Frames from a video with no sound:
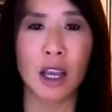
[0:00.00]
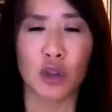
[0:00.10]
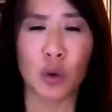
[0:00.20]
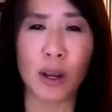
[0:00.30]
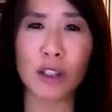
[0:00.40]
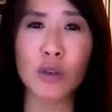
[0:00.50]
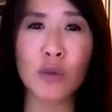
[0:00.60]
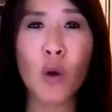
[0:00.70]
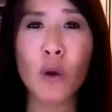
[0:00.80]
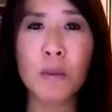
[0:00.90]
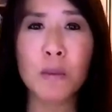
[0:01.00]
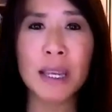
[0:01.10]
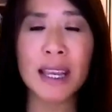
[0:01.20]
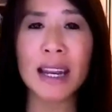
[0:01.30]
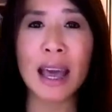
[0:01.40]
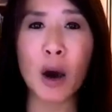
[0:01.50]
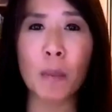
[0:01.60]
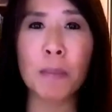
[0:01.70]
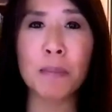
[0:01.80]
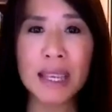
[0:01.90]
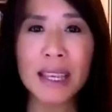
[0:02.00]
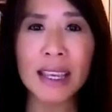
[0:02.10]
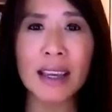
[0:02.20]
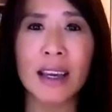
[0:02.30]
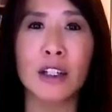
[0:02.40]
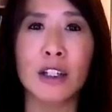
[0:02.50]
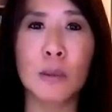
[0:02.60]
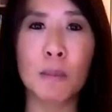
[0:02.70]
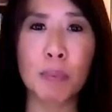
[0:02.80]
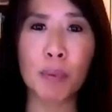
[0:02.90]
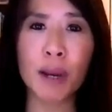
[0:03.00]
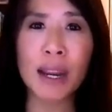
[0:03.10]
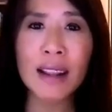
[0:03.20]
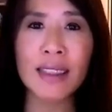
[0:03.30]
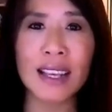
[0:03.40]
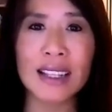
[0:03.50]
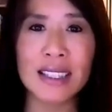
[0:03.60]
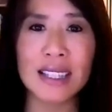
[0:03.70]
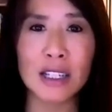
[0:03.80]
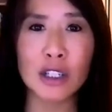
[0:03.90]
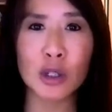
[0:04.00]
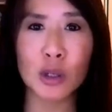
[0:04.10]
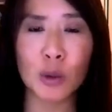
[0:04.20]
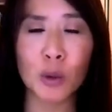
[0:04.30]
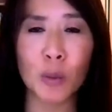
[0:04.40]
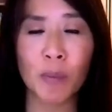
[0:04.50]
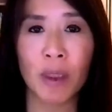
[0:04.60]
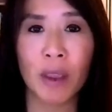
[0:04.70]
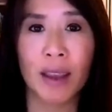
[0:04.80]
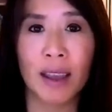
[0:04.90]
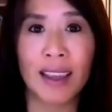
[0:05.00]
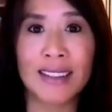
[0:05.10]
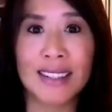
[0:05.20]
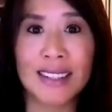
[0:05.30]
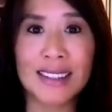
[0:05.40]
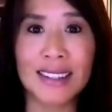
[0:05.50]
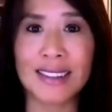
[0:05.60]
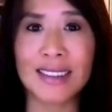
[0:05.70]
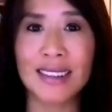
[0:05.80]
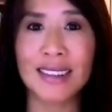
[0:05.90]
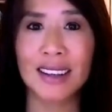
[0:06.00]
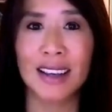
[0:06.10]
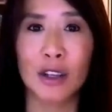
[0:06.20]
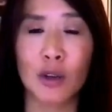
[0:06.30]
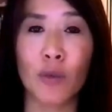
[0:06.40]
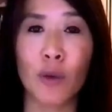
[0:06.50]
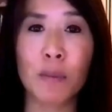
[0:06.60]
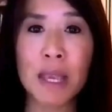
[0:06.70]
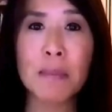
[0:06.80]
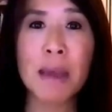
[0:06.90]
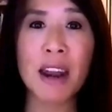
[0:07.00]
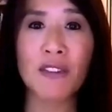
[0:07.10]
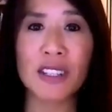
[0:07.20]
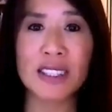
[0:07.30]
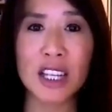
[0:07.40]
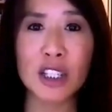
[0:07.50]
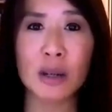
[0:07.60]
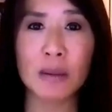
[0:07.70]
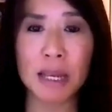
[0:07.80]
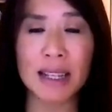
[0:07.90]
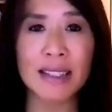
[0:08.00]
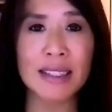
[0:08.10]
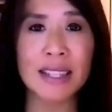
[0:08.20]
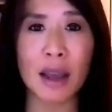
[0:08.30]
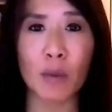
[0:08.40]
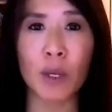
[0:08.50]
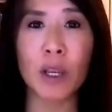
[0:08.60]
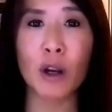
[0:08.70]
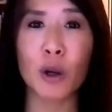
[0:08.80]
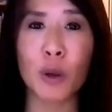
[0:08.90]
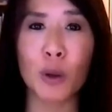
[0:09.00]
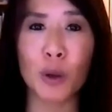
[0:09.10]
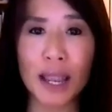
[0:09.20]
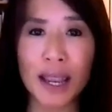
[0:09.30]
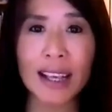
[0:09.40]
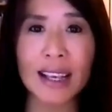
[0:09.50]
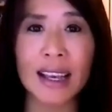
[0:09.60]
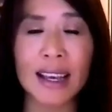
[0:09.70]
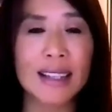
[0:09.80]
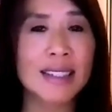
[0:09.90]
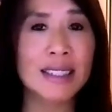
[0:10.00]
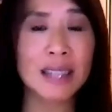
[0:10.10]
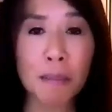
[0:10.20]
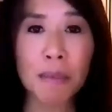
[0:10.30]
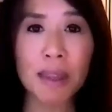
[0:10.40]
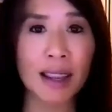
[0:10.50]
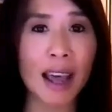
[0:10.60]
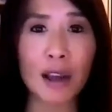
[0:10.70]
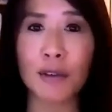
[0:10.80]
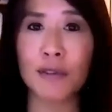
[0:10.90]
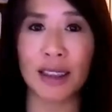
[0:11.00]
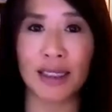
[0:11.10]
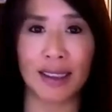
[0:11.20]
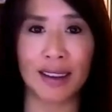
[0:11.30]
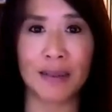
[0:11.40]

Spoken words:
transformed me and helped me to bring things into existence. So for me, manifestation means that we are creating something out of nothing.